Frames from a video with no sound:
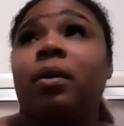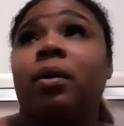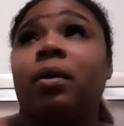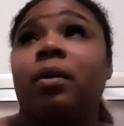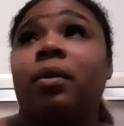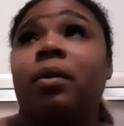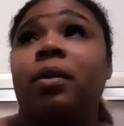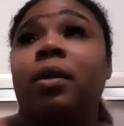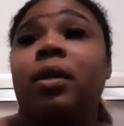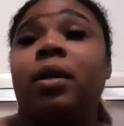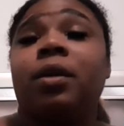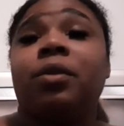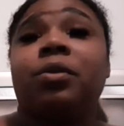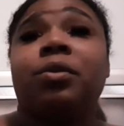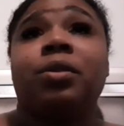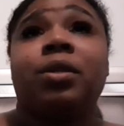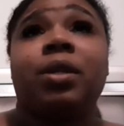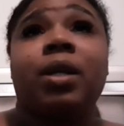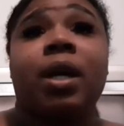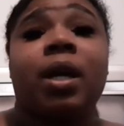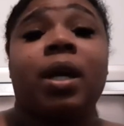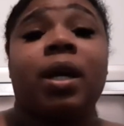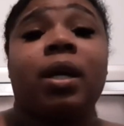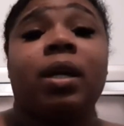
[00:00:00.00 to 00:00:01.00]
The other
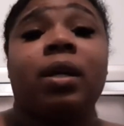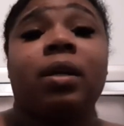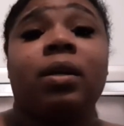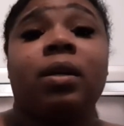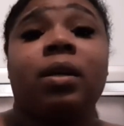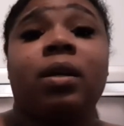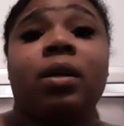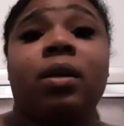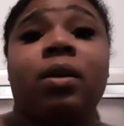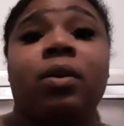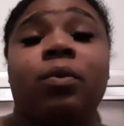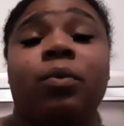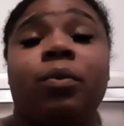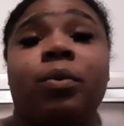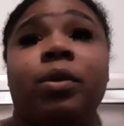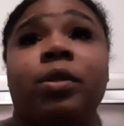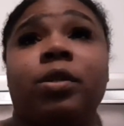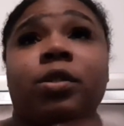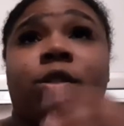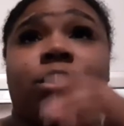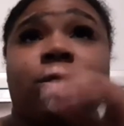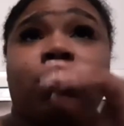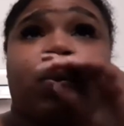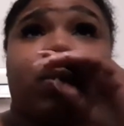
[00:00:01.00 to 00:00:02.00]
day,
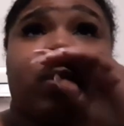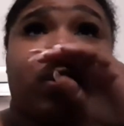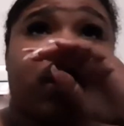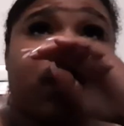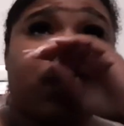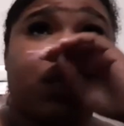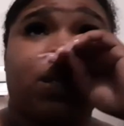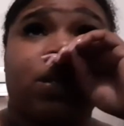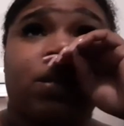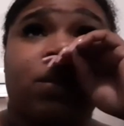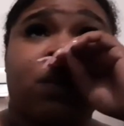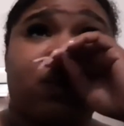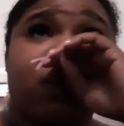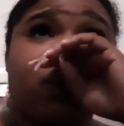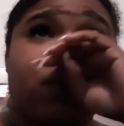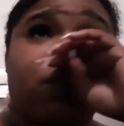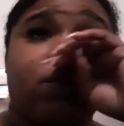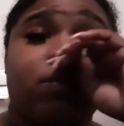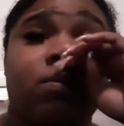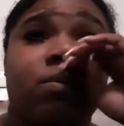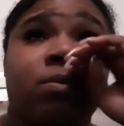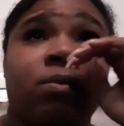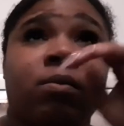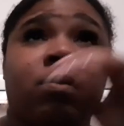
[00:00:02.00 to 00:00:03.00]
which was
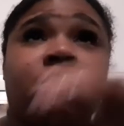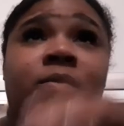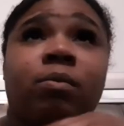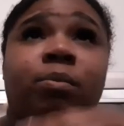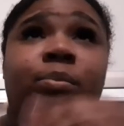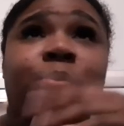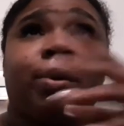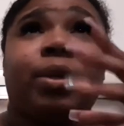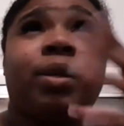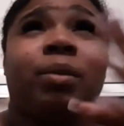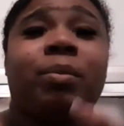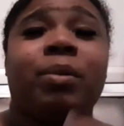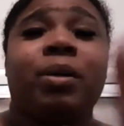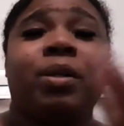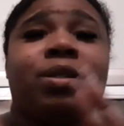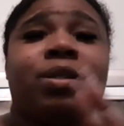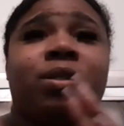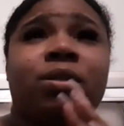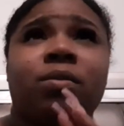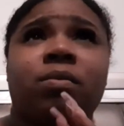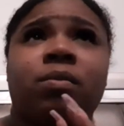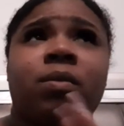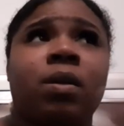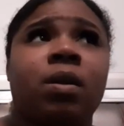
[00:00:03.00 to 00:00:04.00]
pretty
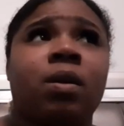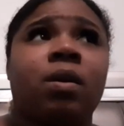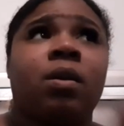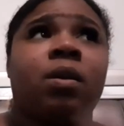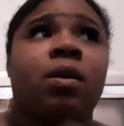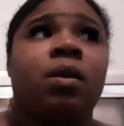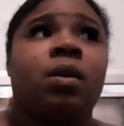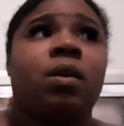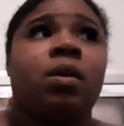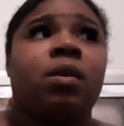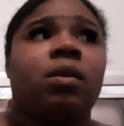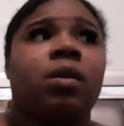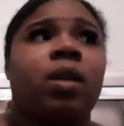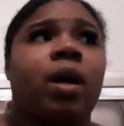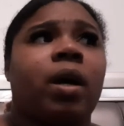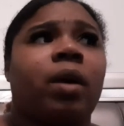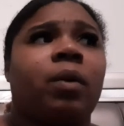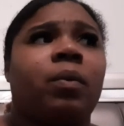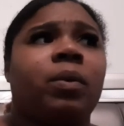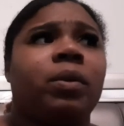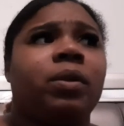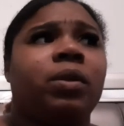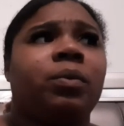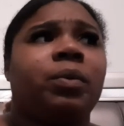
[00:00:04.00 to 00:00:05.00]
much like
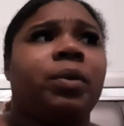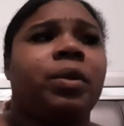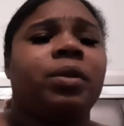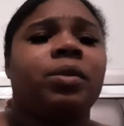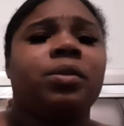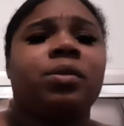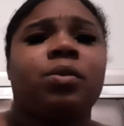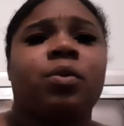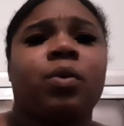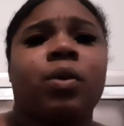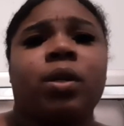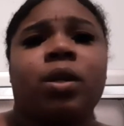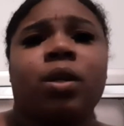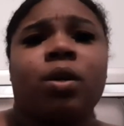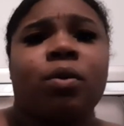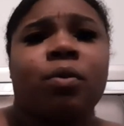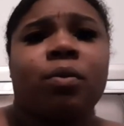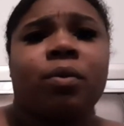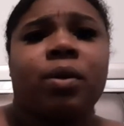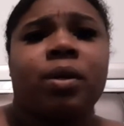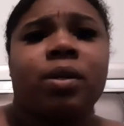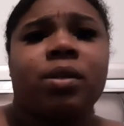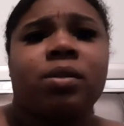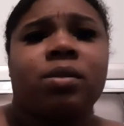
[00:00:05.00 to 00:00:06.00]
what the world is going
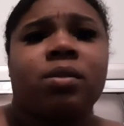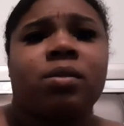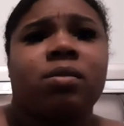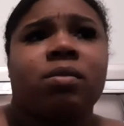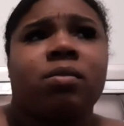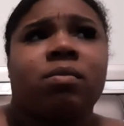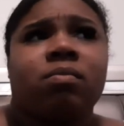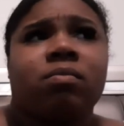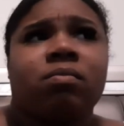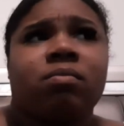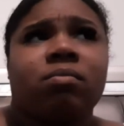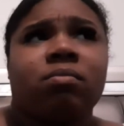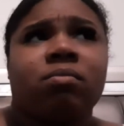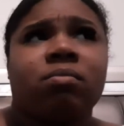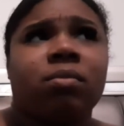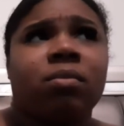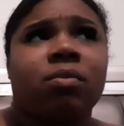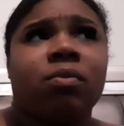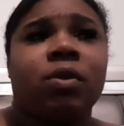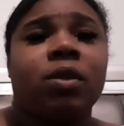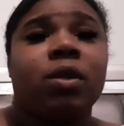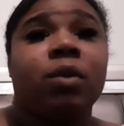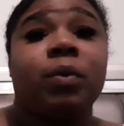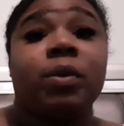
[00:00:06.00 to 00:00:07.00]
on, because
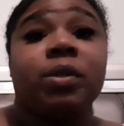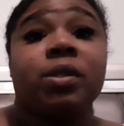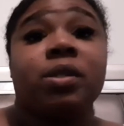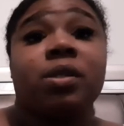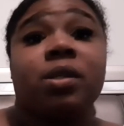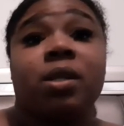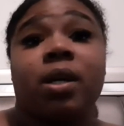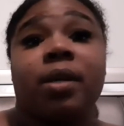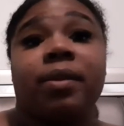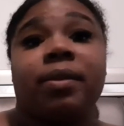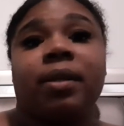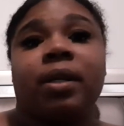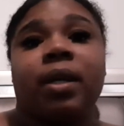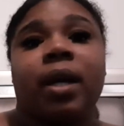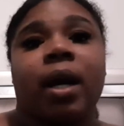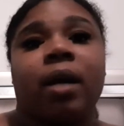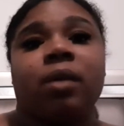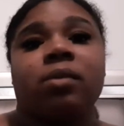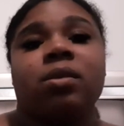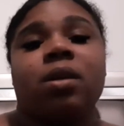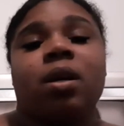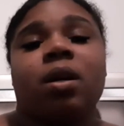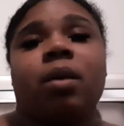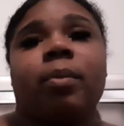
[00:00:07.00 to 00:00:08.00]
really was nothing. I'll
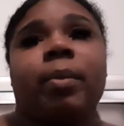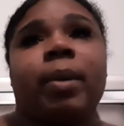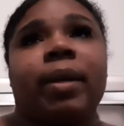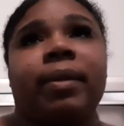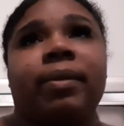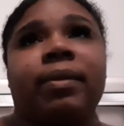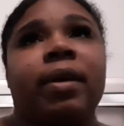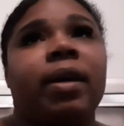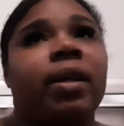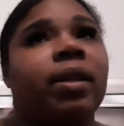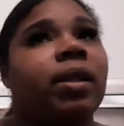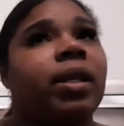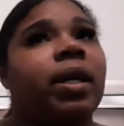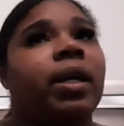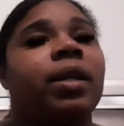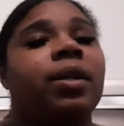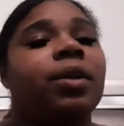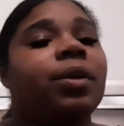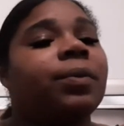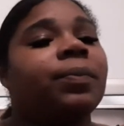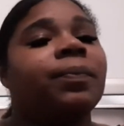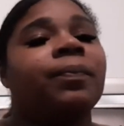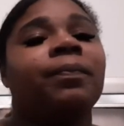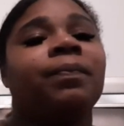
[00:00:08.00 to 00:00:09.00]
talk about that
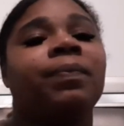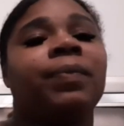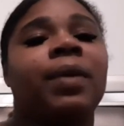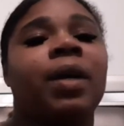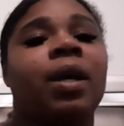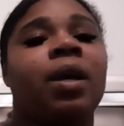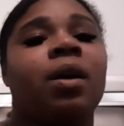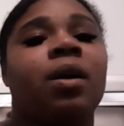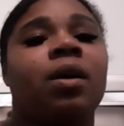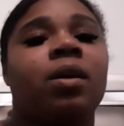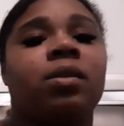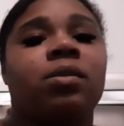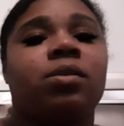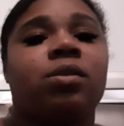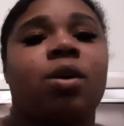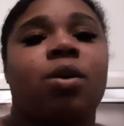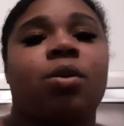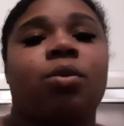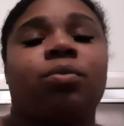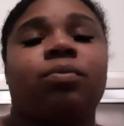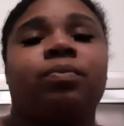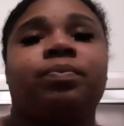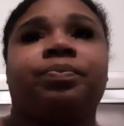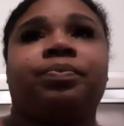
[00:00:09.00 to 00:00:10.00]
later.
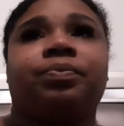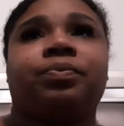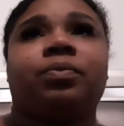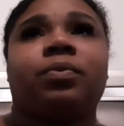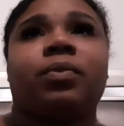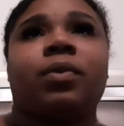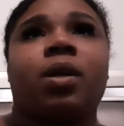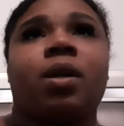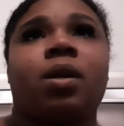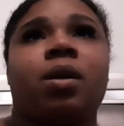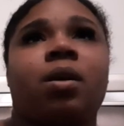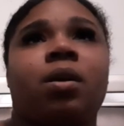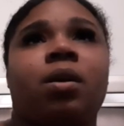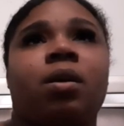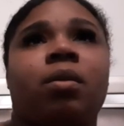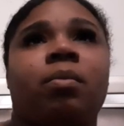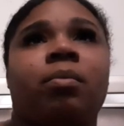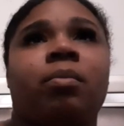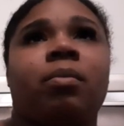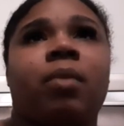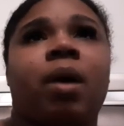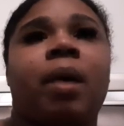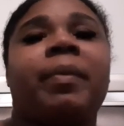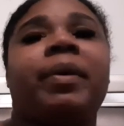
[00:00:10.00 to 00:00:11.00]
So I
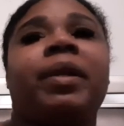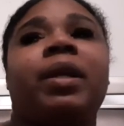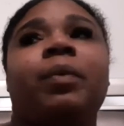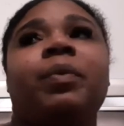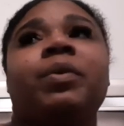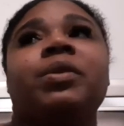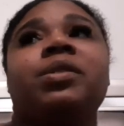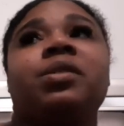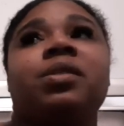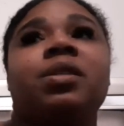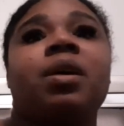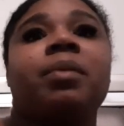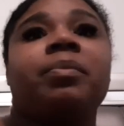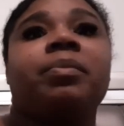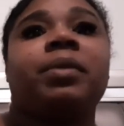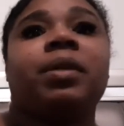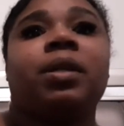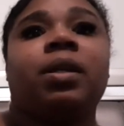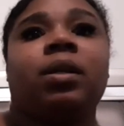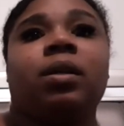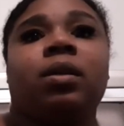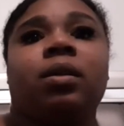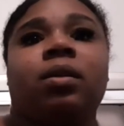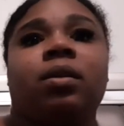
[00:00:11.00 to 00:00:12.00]
mean, it was
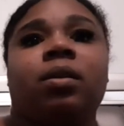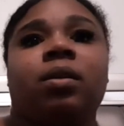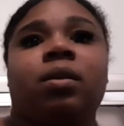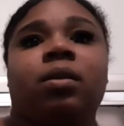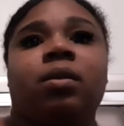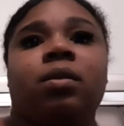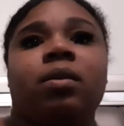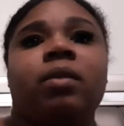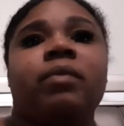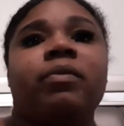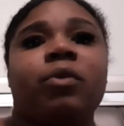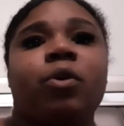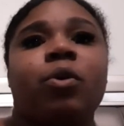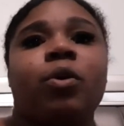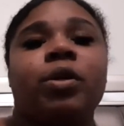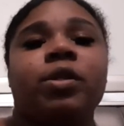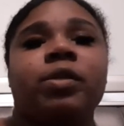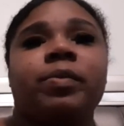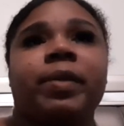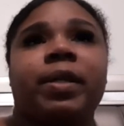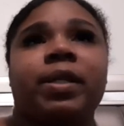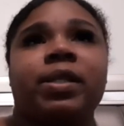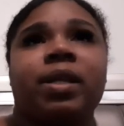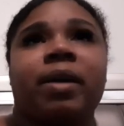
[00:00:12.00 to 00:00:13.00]
something, of course,
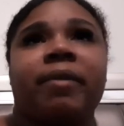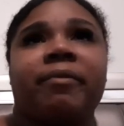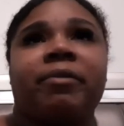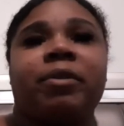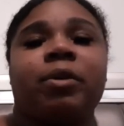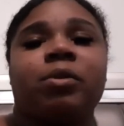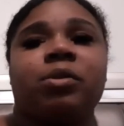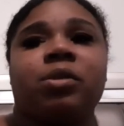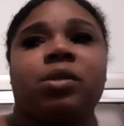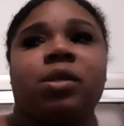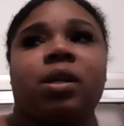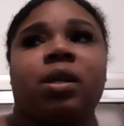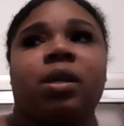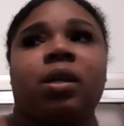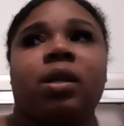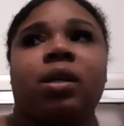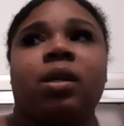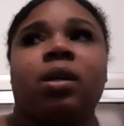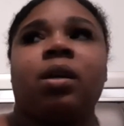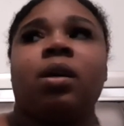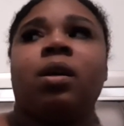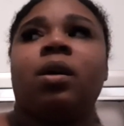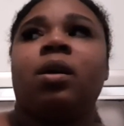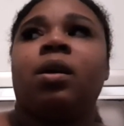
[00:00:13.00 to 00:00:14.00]
because I felt sick.
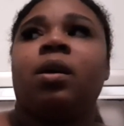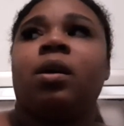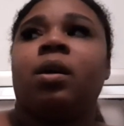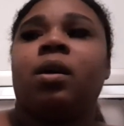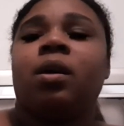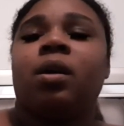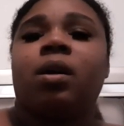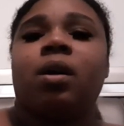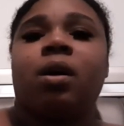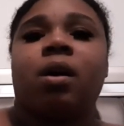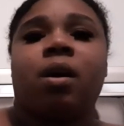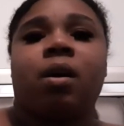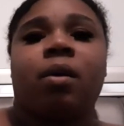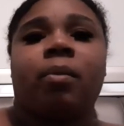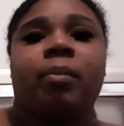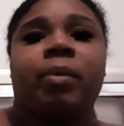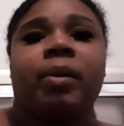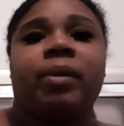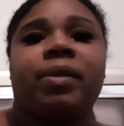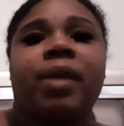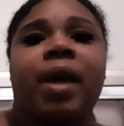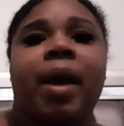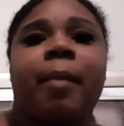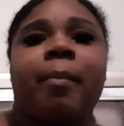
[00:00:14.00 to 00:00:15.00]

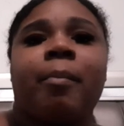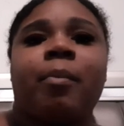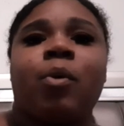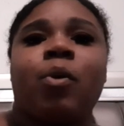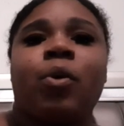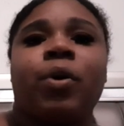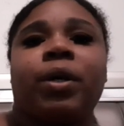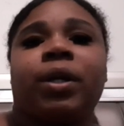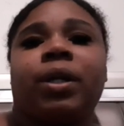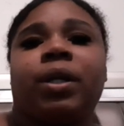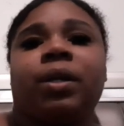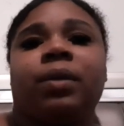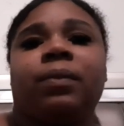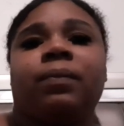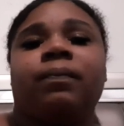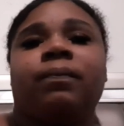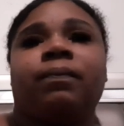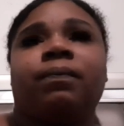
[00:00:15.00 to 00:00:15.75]
But that morning,